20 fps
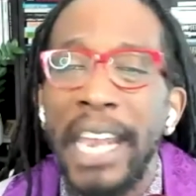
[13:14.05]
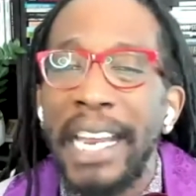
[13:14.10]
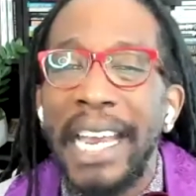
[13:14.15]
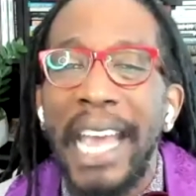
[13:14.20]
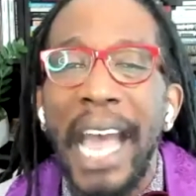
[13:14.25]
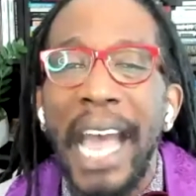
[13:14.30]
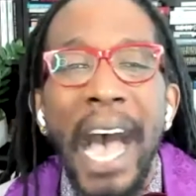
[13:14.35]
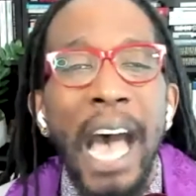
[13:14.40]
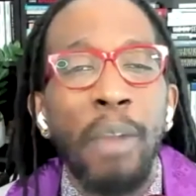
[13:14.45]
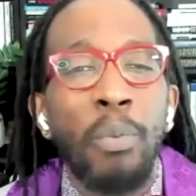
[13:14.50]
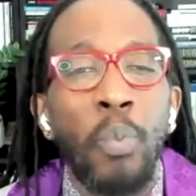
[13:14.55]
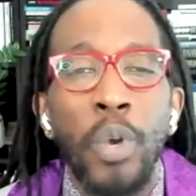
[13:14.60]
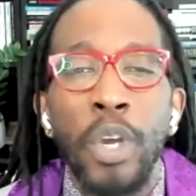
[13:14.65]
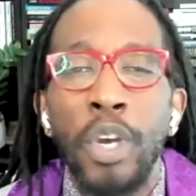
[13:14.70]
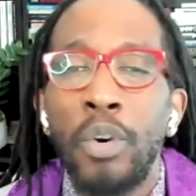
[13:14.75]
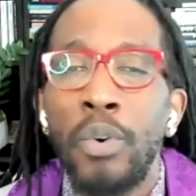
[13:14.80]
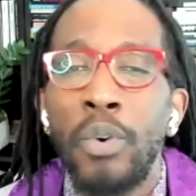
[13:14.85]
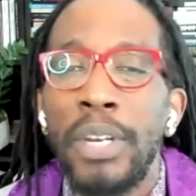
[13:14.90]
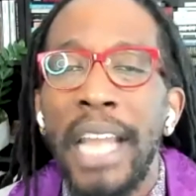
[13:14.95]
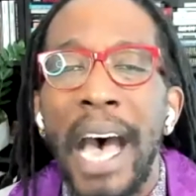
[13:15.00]
And God
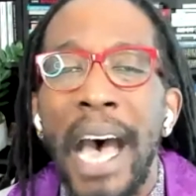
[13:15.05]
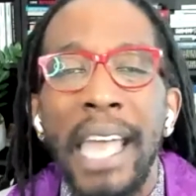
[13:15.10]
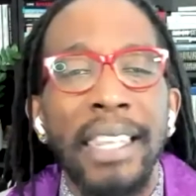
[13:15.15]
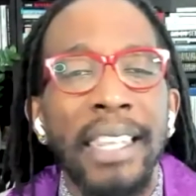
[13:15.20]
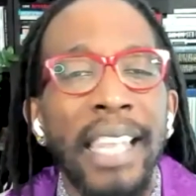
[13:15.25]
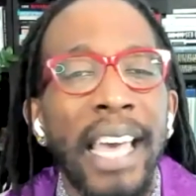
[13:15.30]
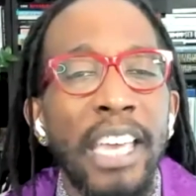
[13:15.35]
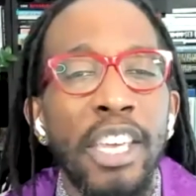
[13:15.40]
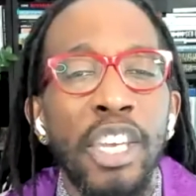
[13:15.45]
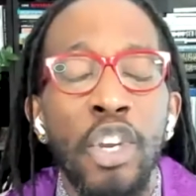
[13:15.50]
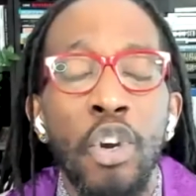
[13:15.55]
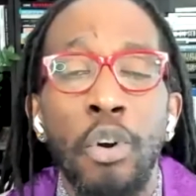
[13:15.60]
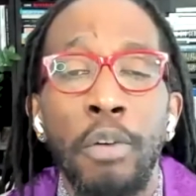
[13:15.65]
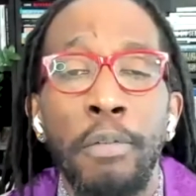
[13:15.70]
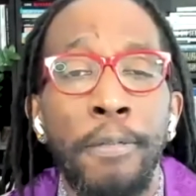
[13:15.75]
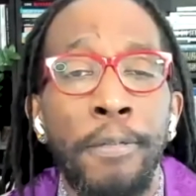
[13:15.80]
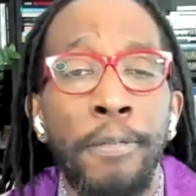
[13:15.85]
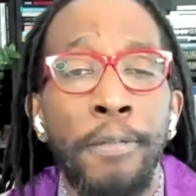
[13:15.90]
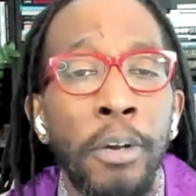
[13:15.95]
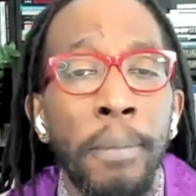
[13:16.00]
will not let
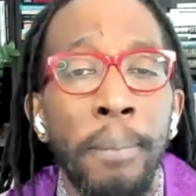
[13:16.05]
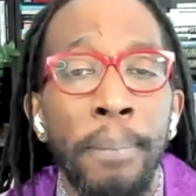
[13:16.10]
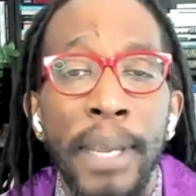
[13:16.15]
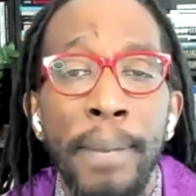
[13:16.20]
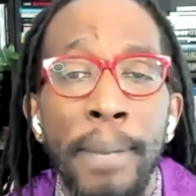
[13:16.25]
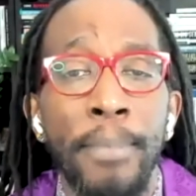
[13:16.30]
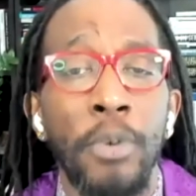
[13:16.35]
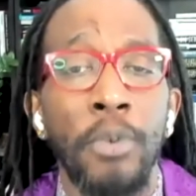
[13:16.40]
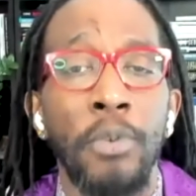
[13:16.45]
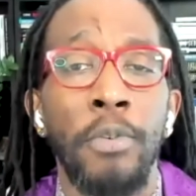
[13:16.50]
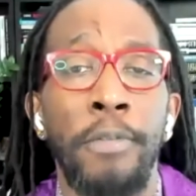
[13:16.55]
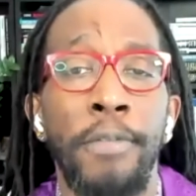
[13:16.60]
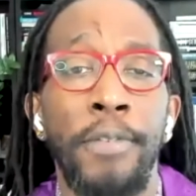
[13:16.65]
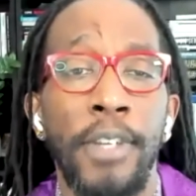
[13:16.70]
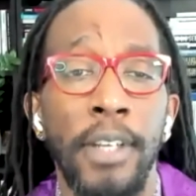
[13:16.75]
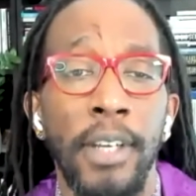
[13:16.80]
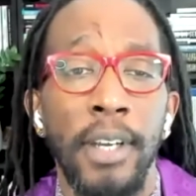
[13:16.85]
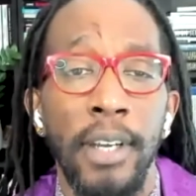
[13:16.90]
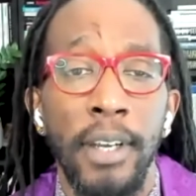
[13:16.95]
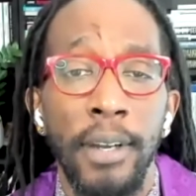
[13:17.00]
your foot be
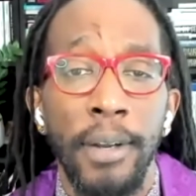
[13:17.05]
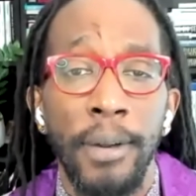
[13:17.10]
moved.